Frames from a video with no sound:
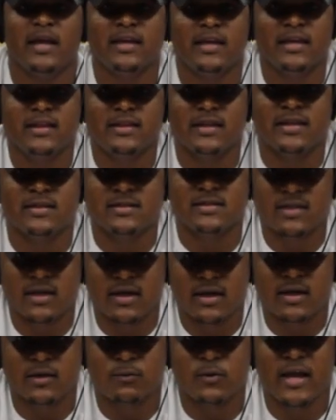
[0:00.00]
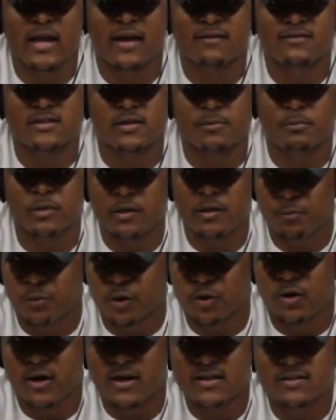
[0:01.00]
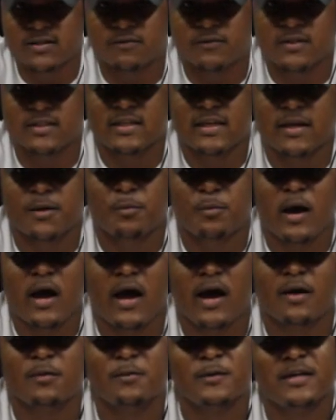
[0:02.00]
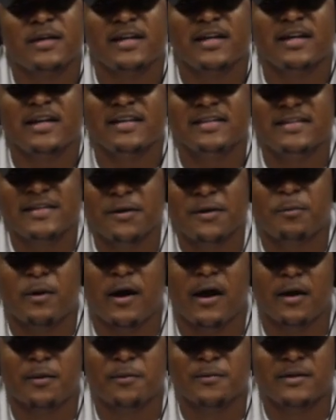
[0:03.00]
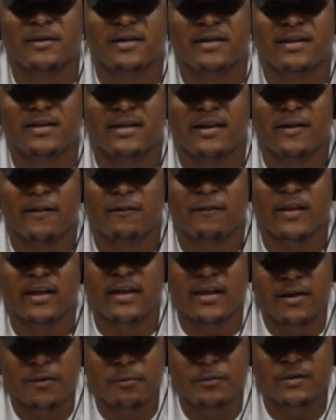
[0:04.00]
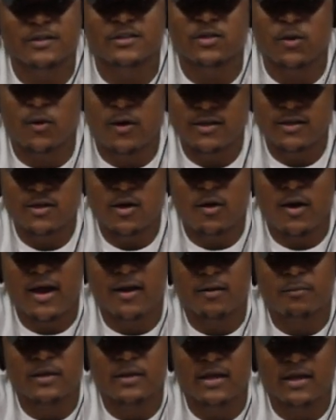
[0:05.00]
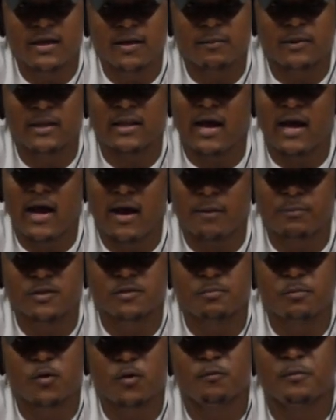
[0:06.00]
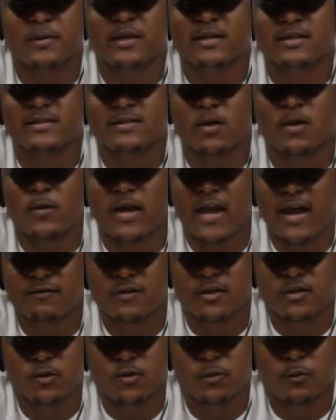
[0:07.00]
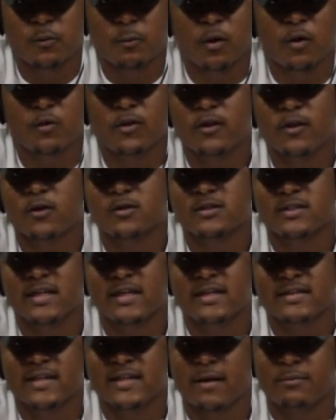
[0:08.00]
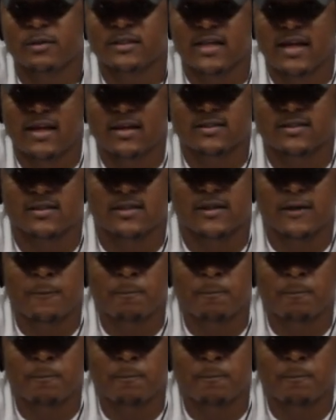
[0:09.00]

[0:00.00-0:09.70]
get things done. We have to be progressive. It's hip-hop. It's hip-hop. The hip is knowing you know how to be hip, and the hop is movement. So we have to do both of those things simultaneously.